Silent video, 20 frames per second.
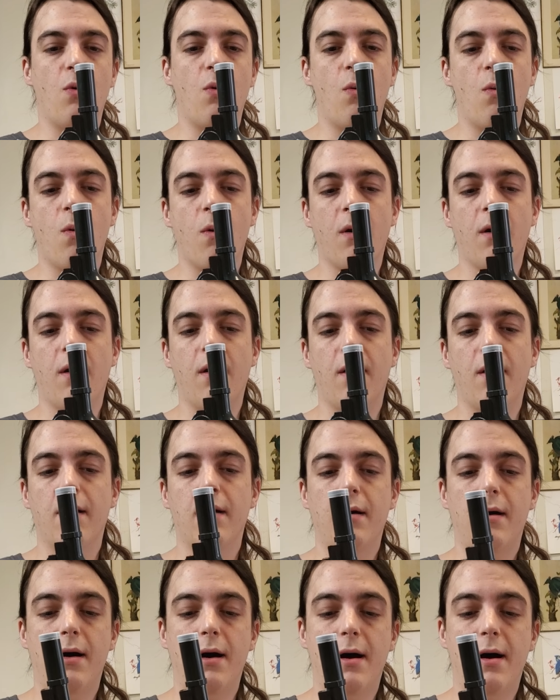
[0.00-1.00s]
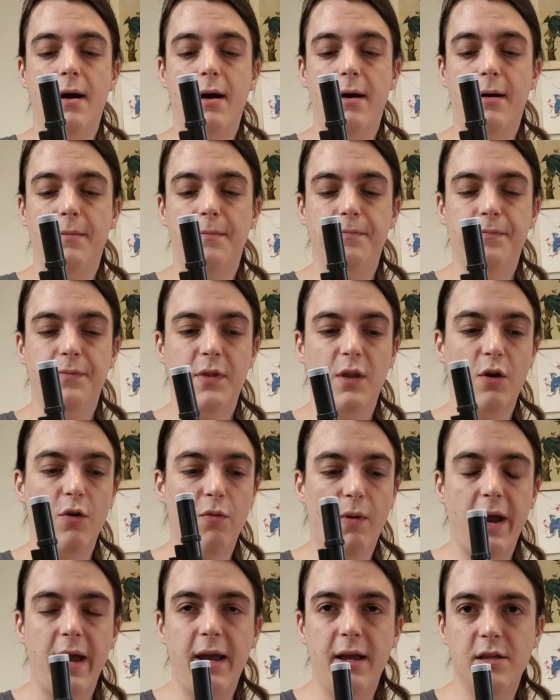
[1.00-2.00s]
or the
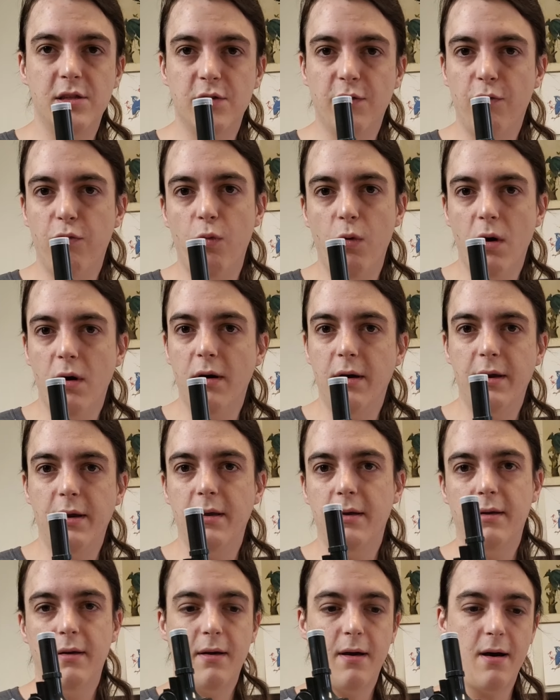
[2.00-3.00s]
grains of wood,